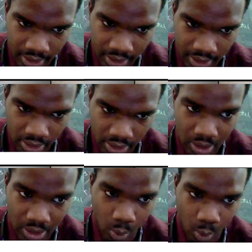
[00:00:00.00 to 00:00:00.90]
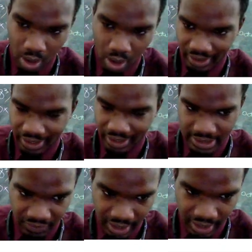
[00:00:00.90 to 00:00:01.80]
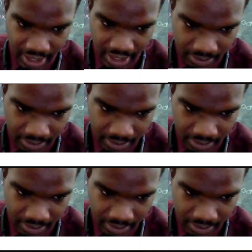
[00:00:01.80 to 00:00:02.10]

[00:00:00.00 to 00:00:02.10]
Okay, we have a guess for A. Anybody